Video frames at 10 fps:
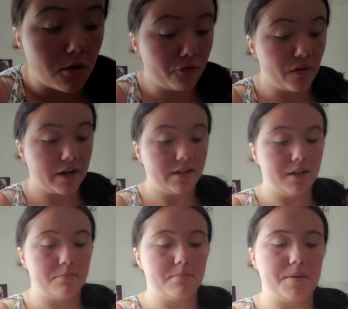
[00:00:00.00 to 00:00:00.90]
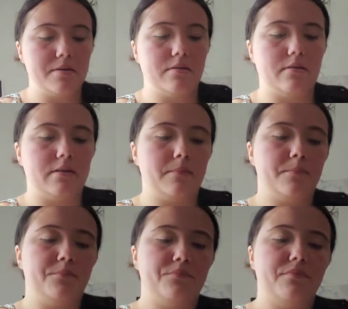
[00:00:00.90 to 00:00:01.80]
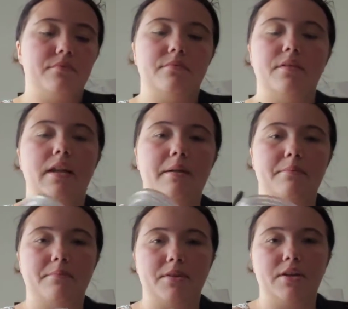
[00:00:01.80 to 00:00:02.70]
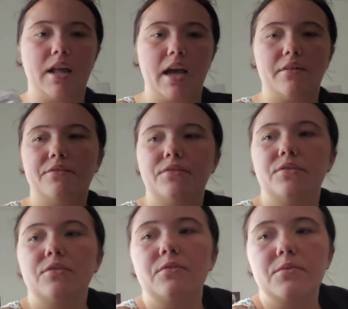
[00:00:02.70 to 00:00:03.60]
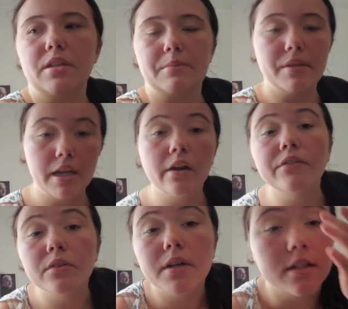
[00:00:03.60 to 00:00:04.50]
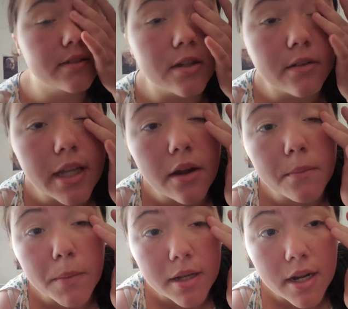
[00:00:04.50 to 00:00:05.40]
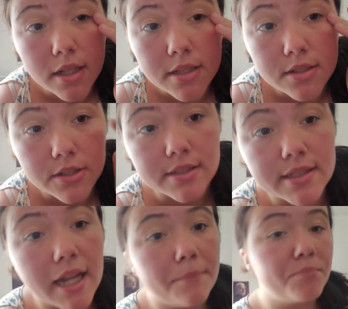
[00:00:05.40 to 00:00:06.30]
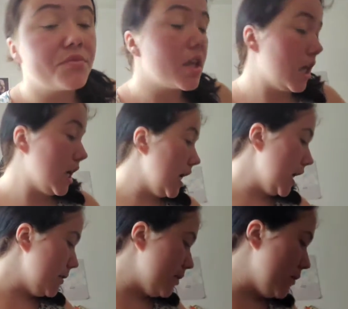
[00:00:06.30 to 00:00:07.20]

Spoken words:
finely milled, but I'm gonna have to really be careful with it. So now my eyelids are set and we're